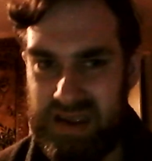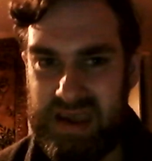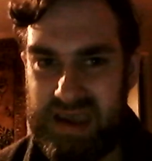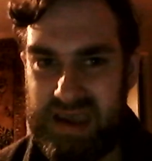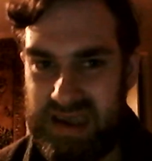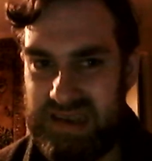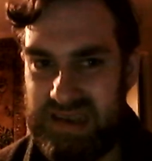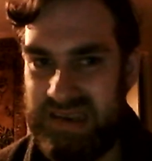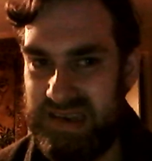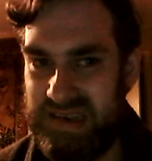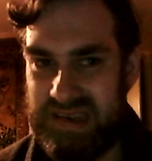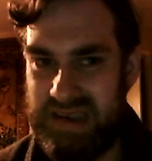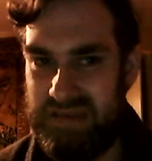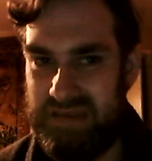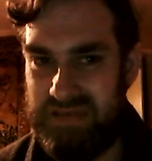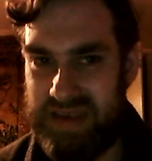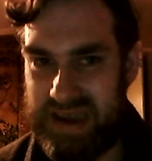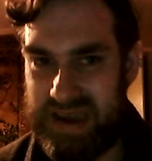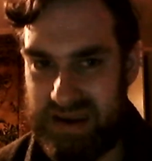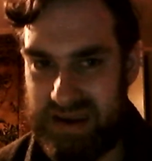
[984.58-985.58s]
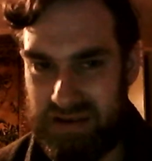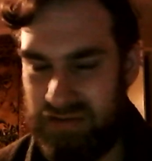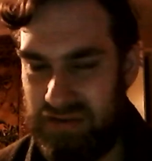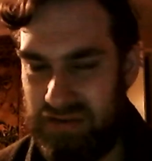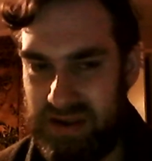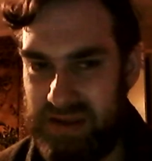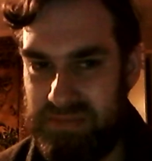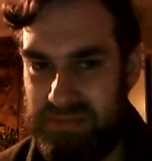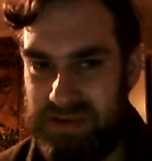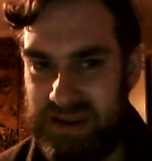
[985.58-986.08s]
It does have that
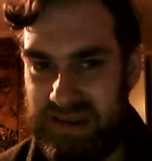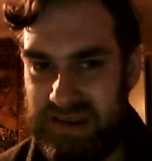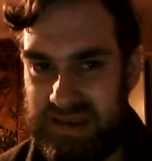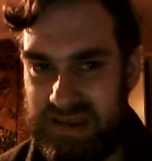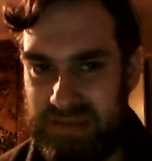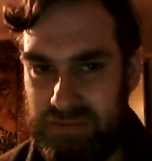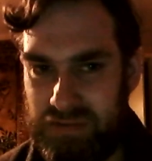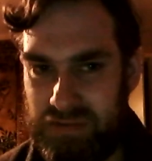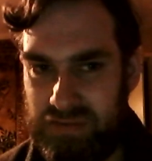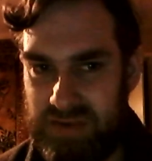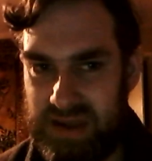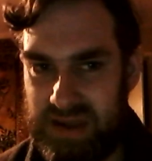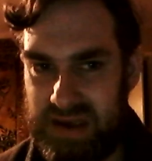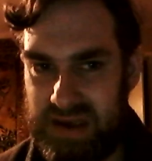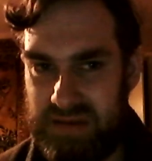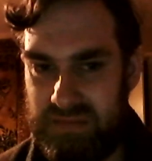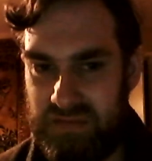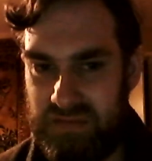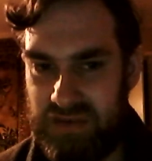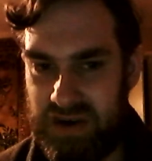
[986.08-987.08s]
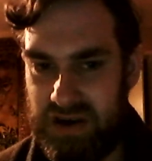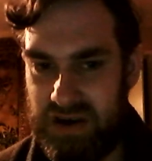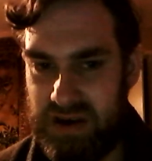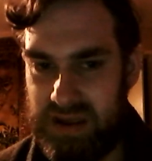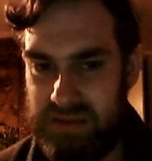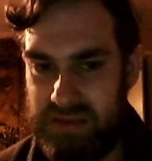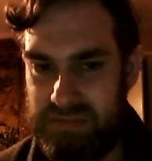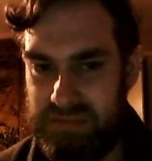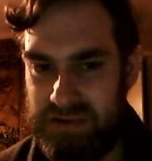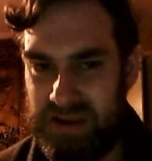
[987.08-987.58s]
creepy small town
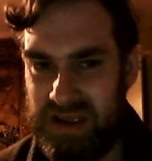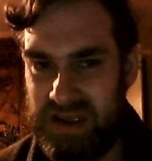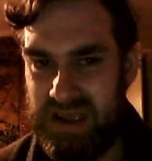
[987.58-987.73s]
vibe.